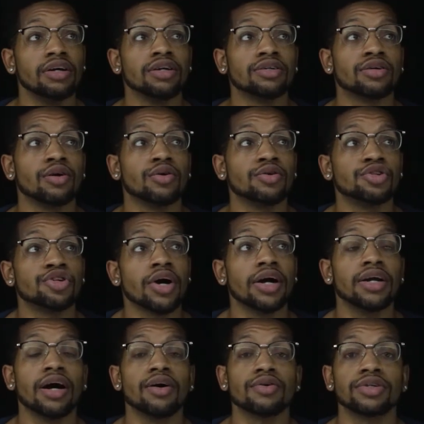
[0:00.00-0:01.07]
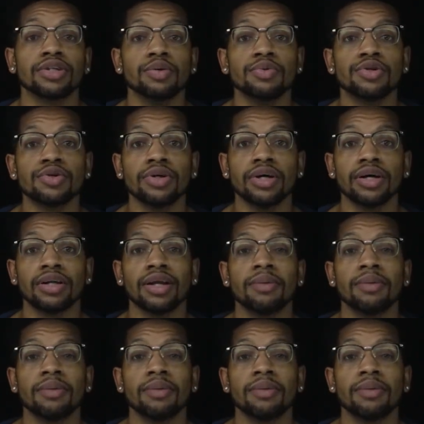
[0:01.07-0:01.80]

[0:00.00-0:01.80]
So try it out, see what you get.